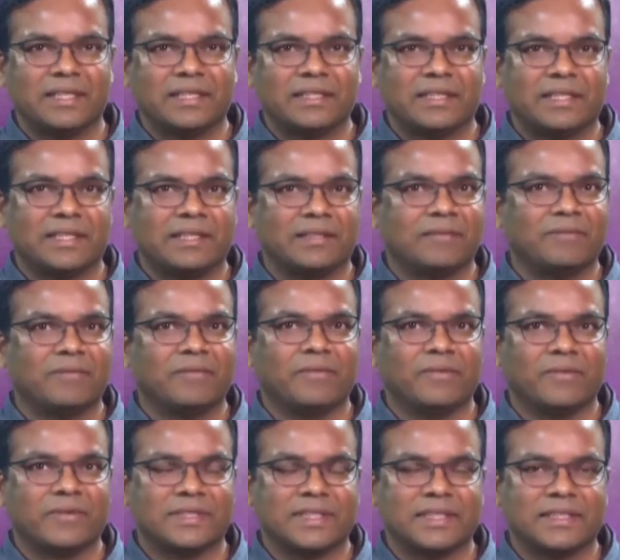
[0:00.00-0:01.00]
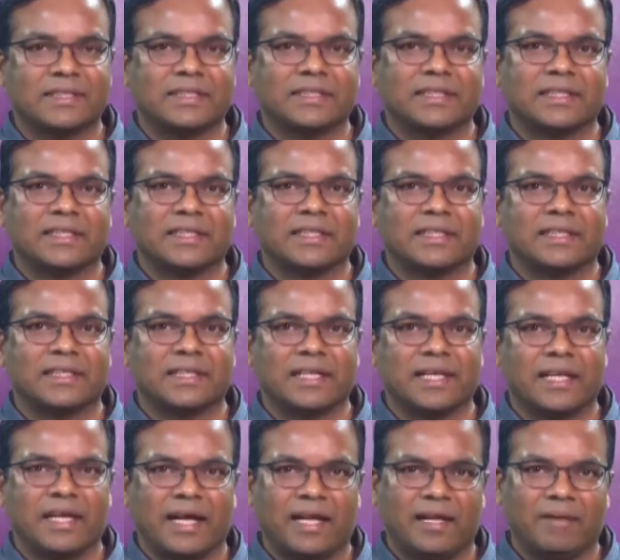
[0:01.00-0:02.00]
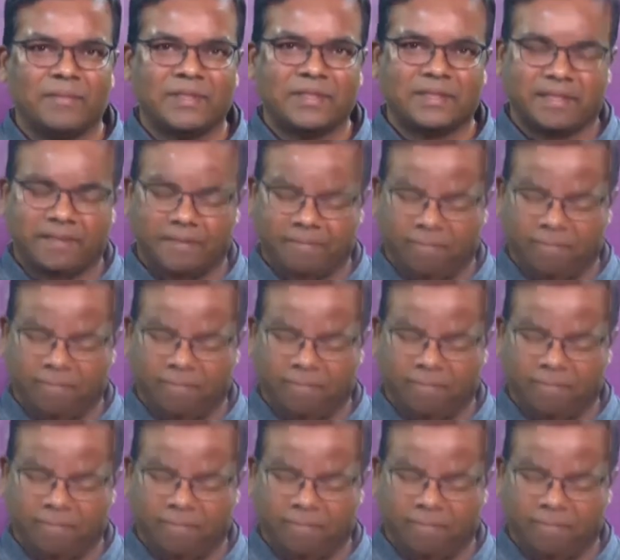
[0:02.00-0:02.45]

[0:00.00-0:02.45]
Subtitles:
in the fluorescence line emission.